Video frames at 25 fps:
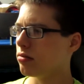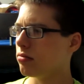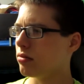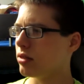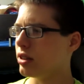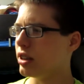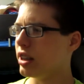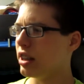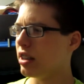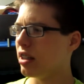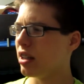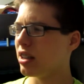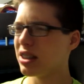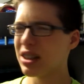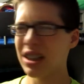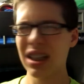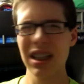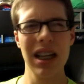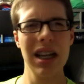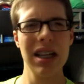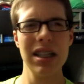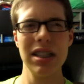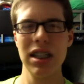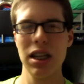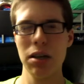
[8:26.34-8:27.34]
She lost the
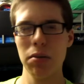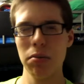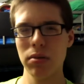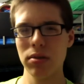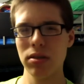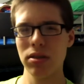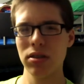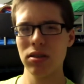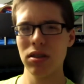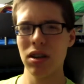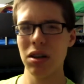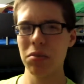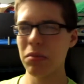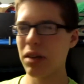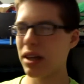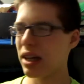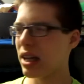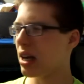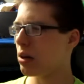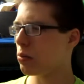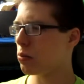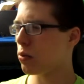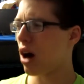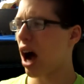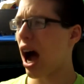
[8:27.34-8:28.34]
lightsaber, so I'm like,
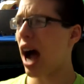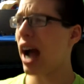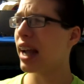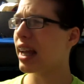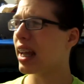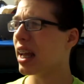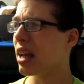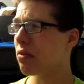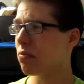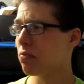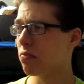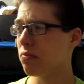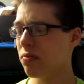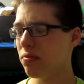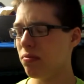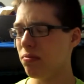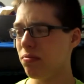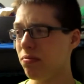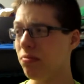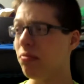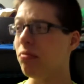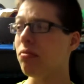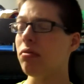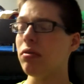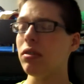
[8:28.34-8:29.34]
well, I can't
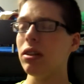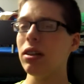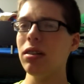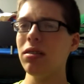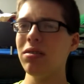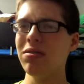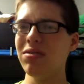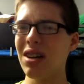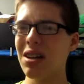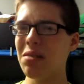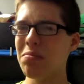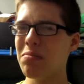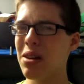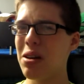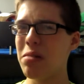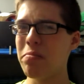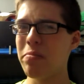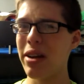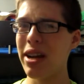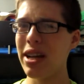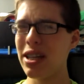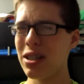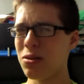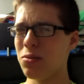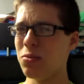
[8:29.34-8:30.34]
find my
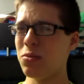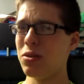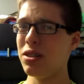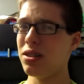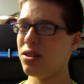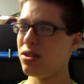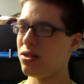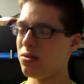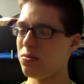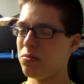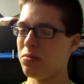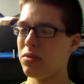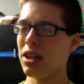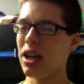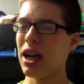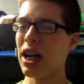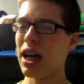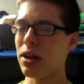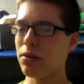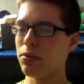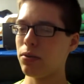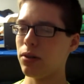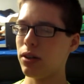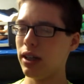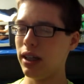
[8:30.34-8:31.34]
Mace Windu, but
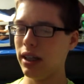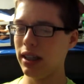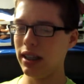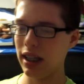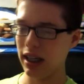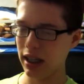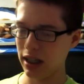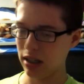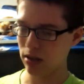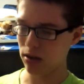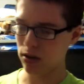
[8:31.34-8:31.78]
I want he like